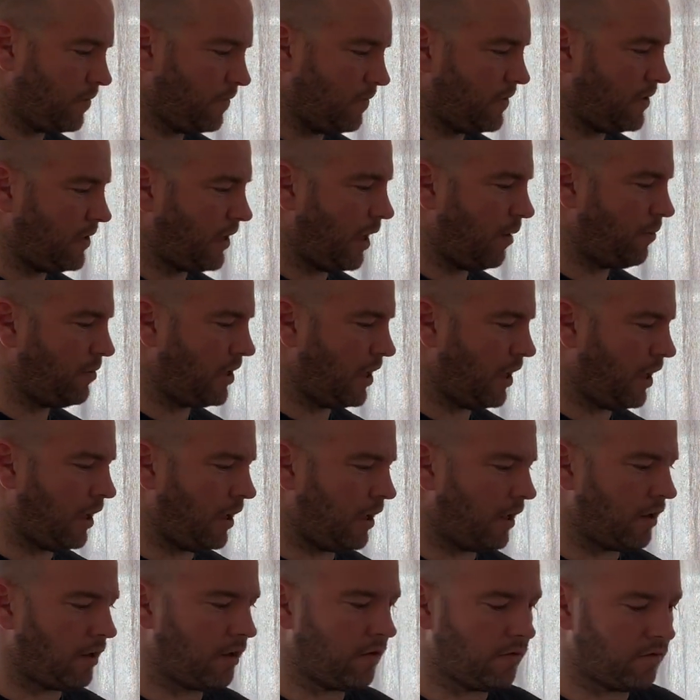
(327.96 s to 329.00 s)
Same
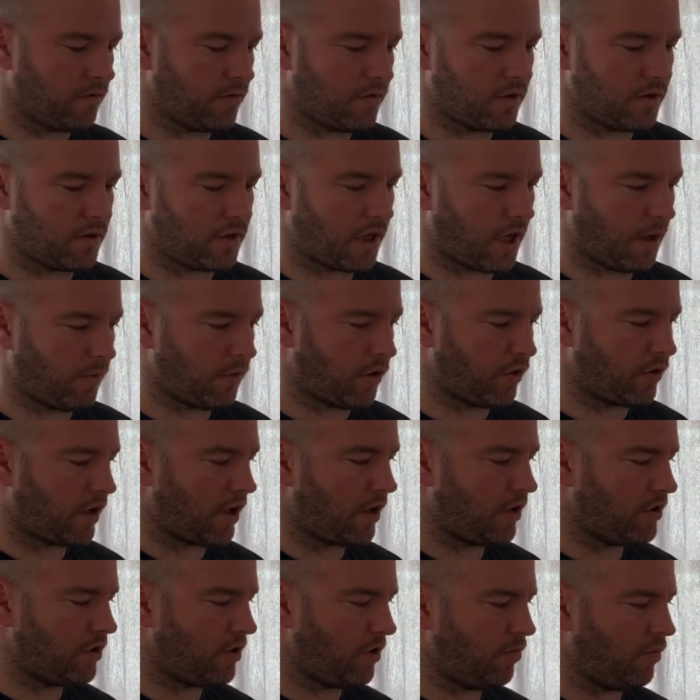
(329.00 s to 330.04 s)
tag, same
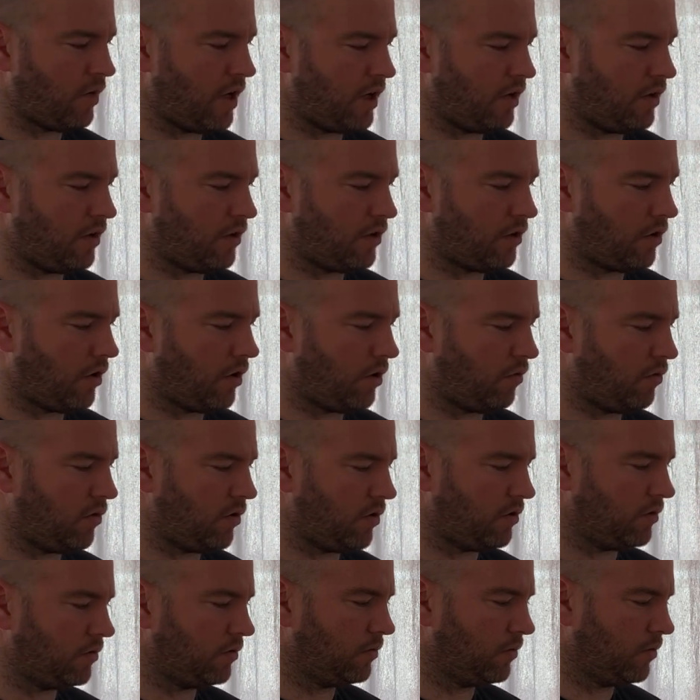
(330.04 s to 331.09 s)
location, made in
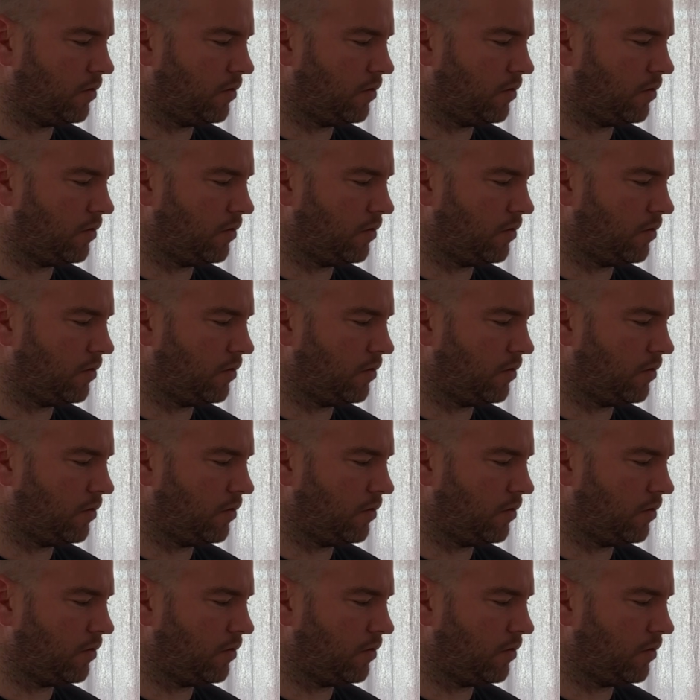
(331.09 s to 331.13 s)
Taiwan.